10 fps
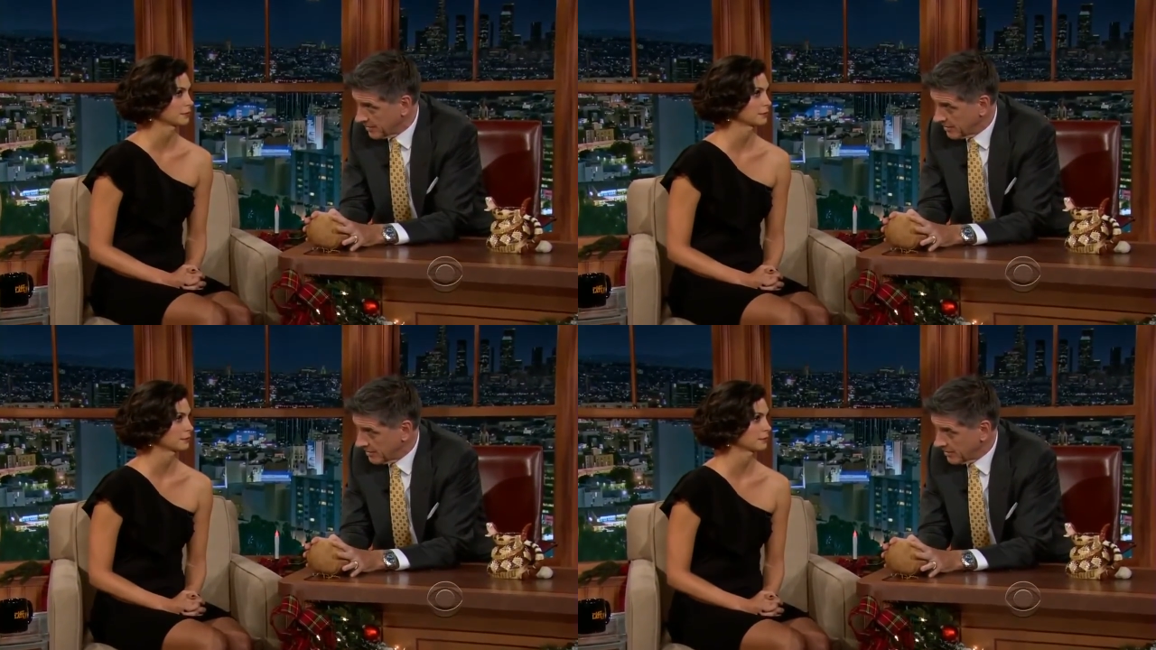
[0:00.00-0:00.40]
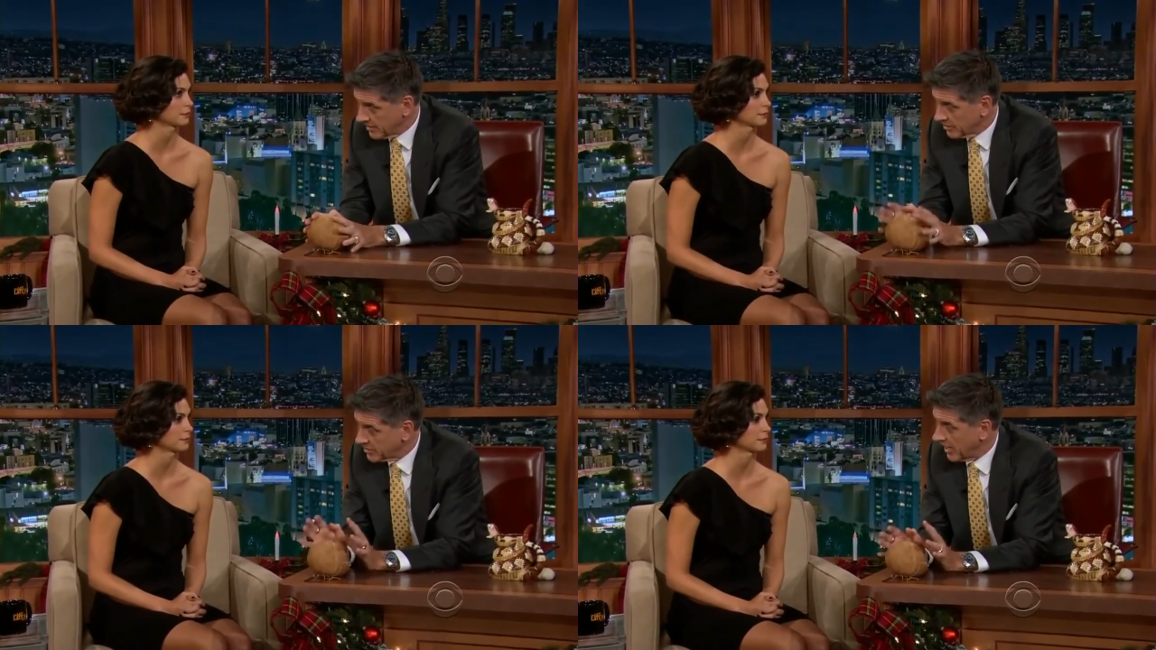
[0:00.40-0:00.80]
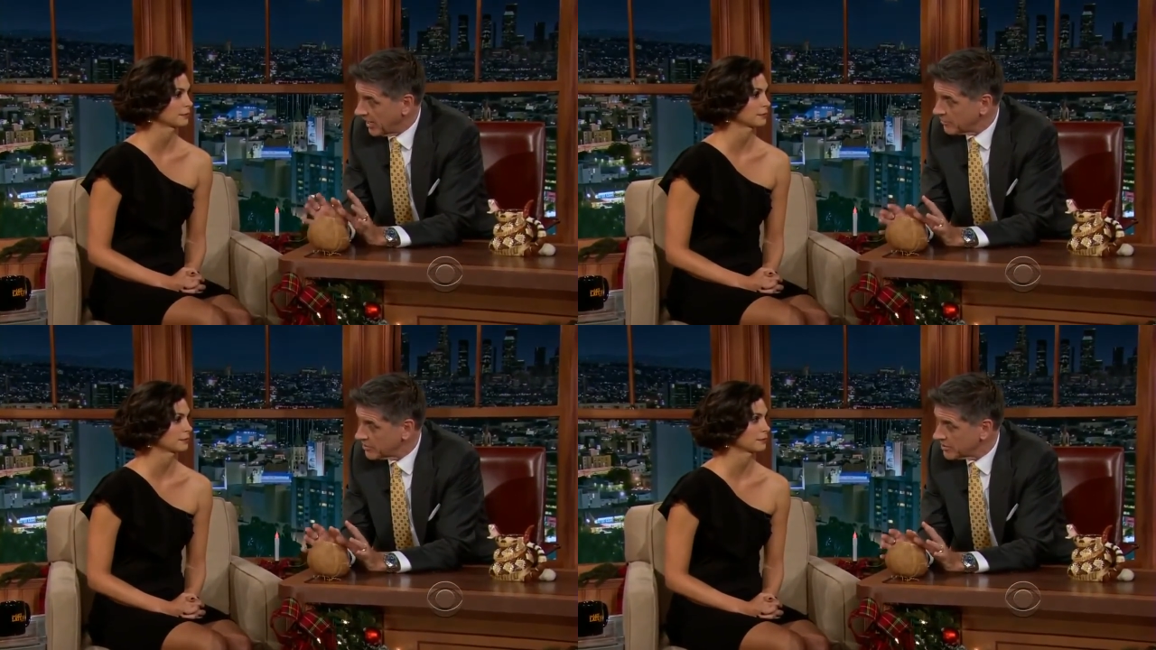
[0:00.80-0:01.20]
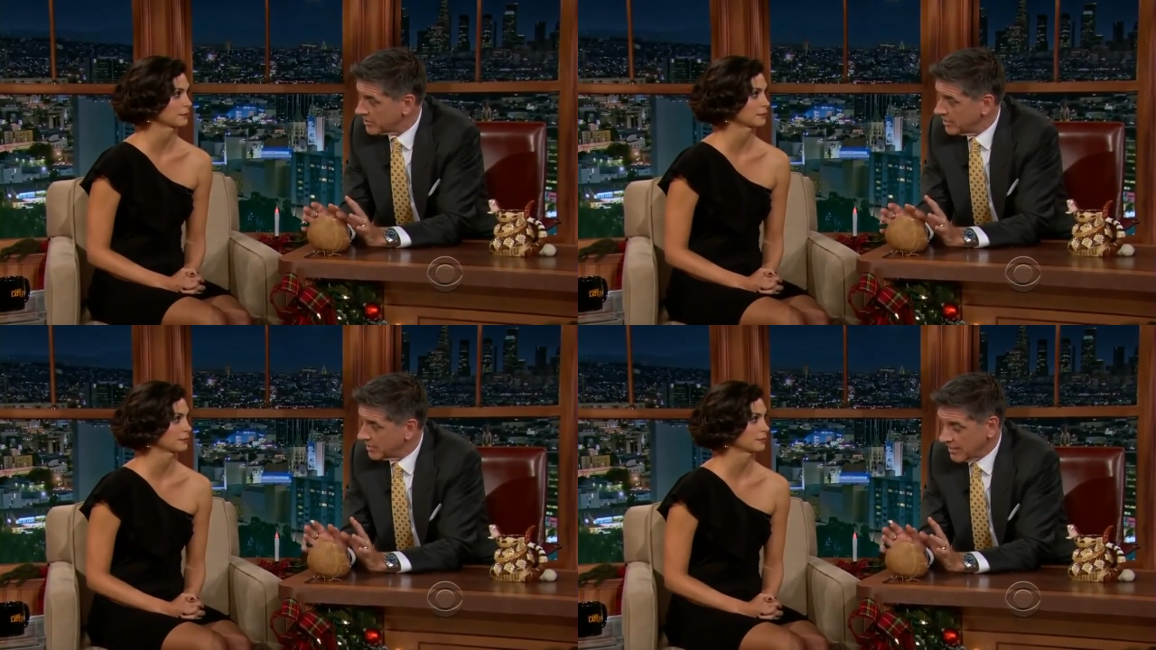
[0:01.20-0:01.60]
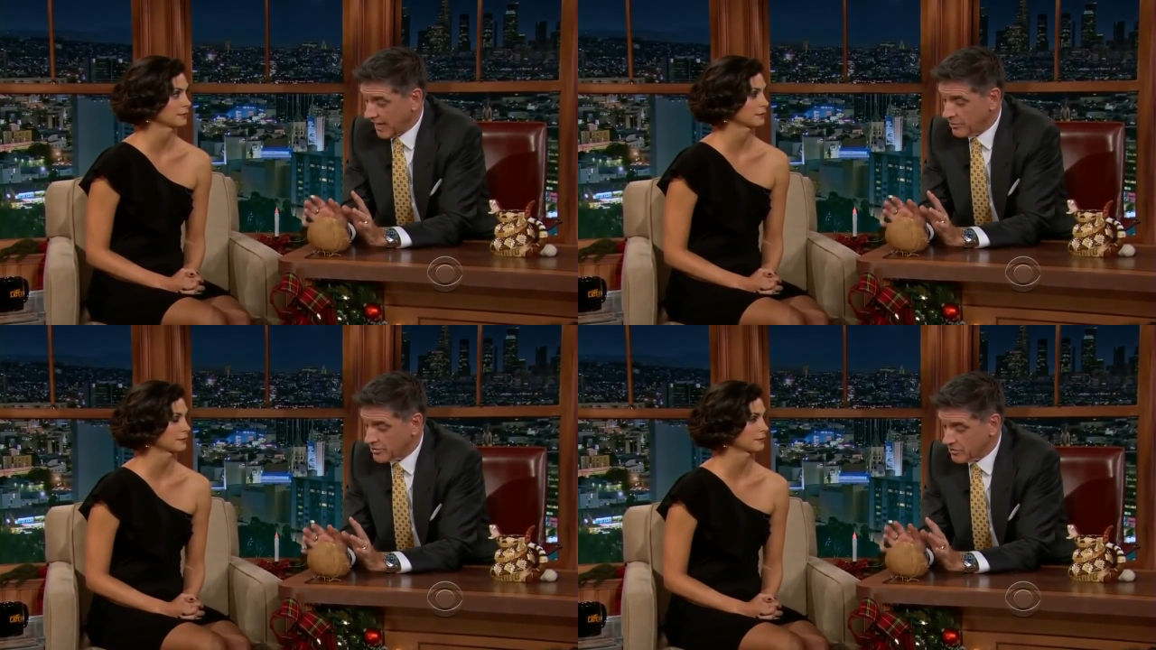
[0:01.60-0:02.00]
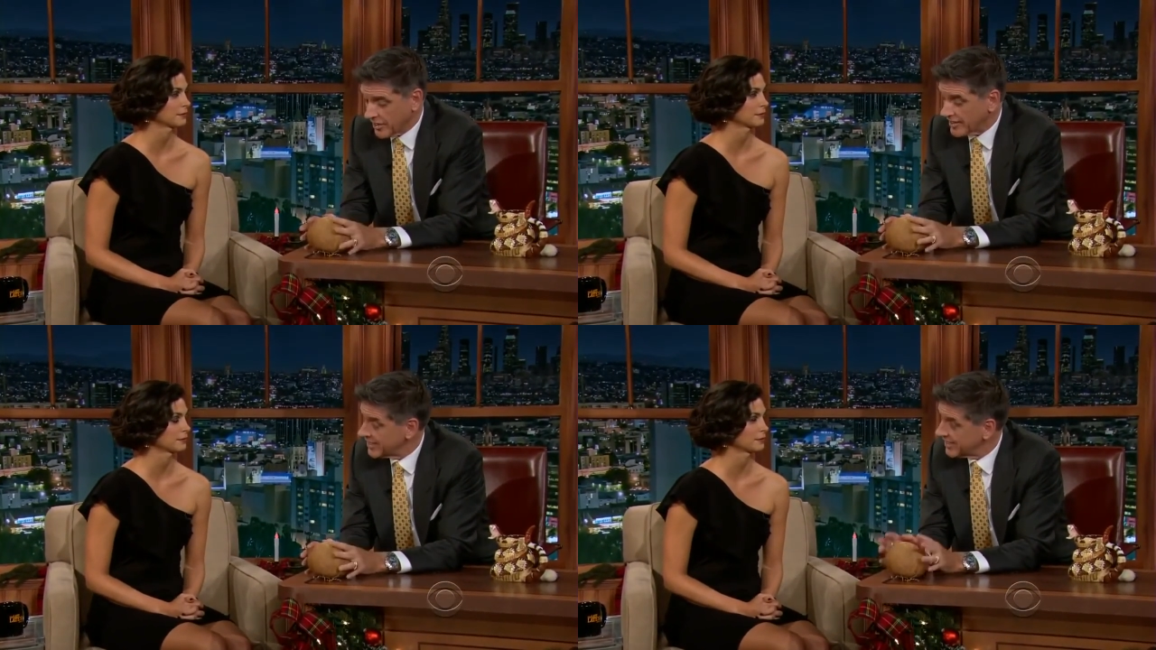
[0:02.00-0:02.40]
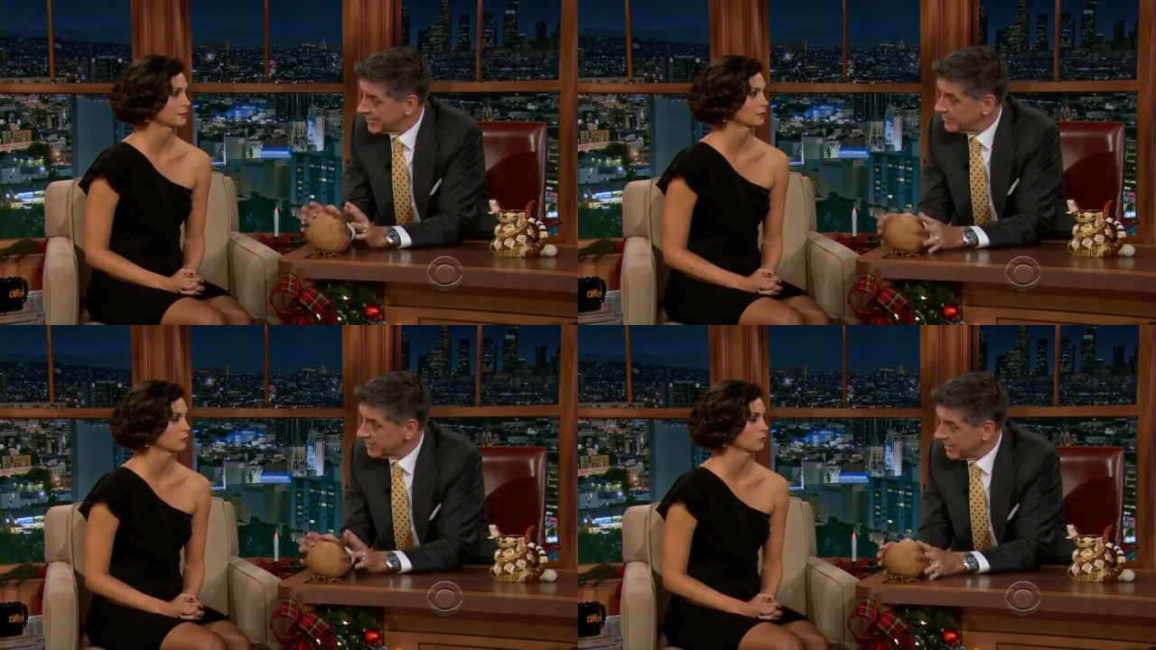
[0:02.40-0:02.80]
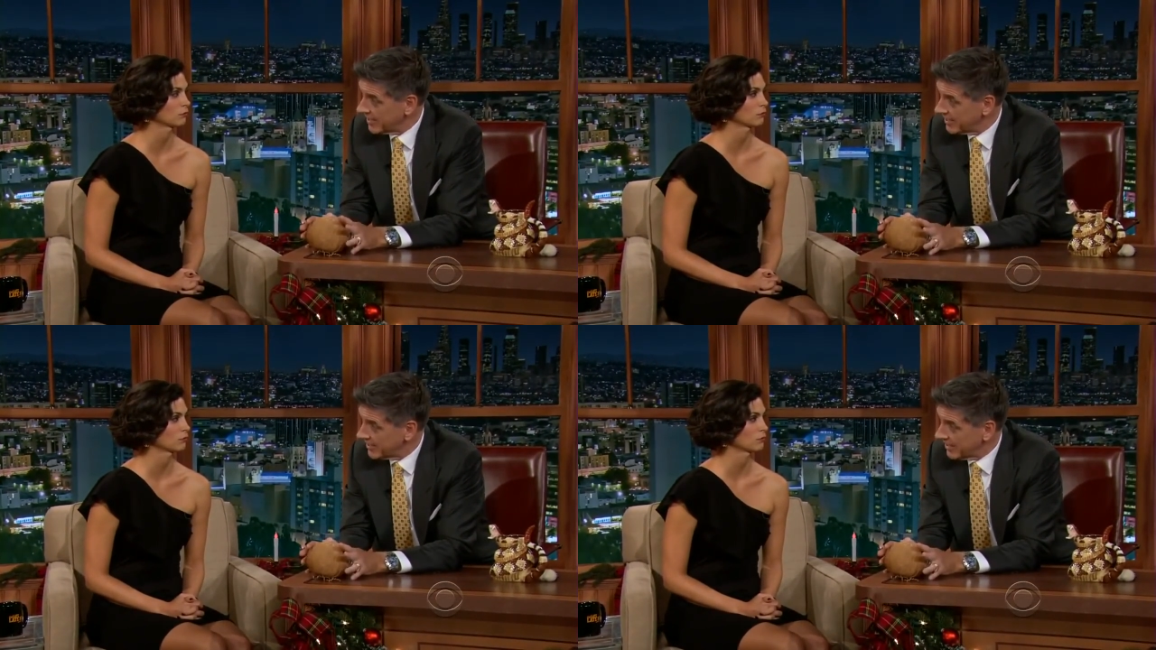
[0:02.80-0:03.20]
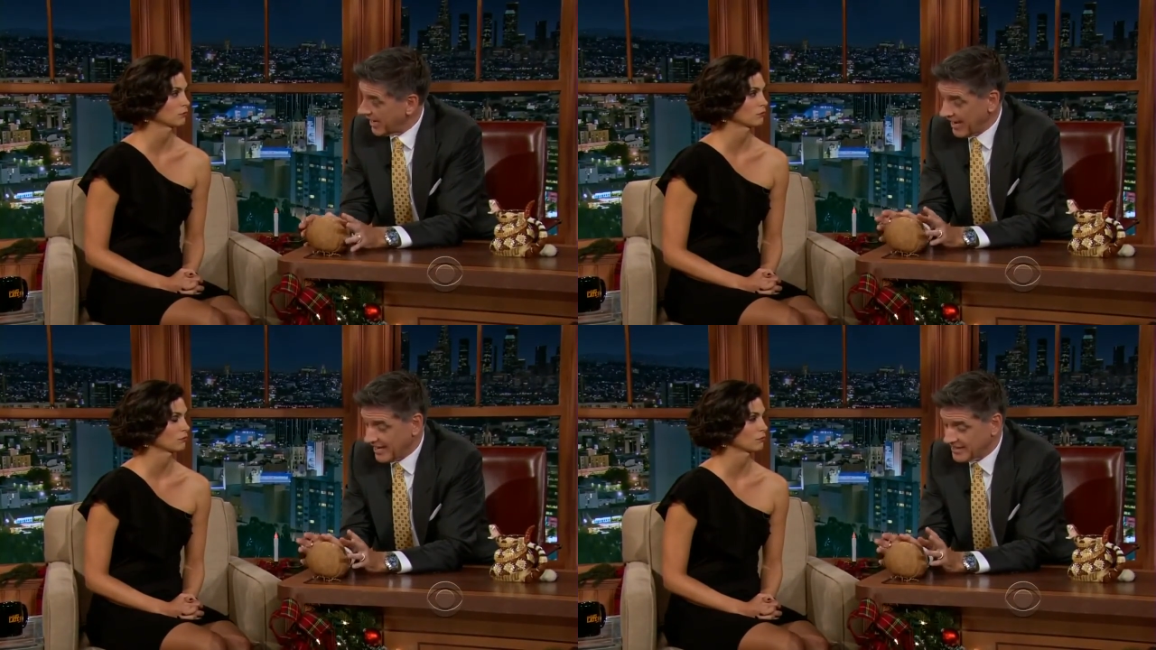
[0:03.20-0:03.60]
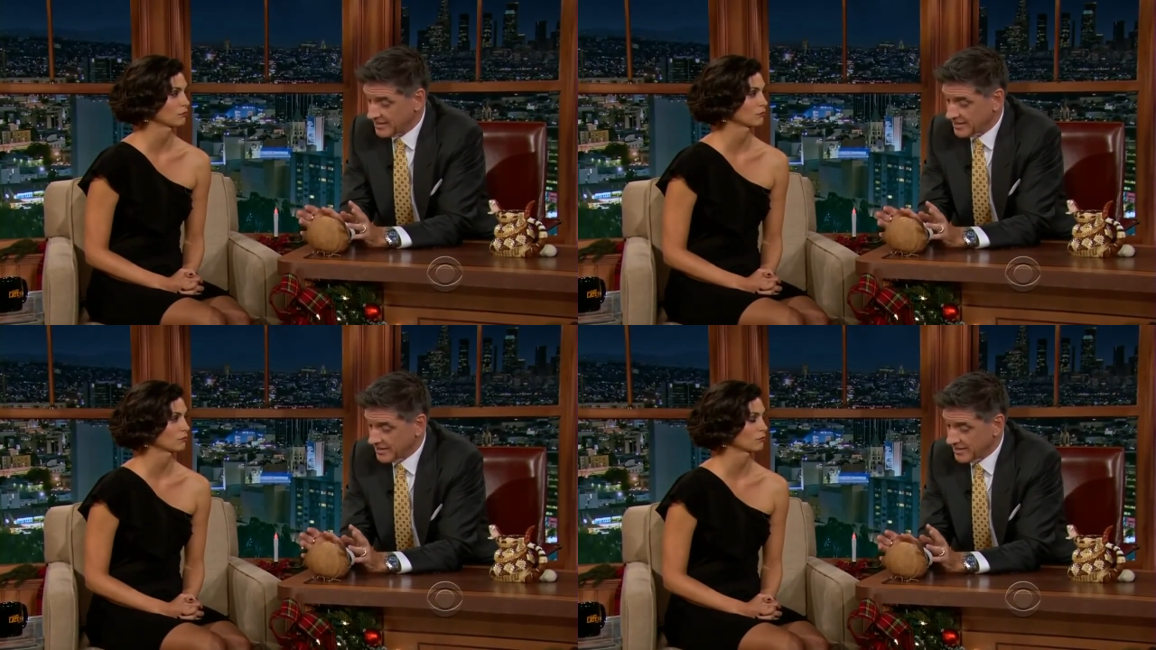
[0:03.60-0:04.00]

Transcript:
Speaker 1: I was, I was drinking it every night, and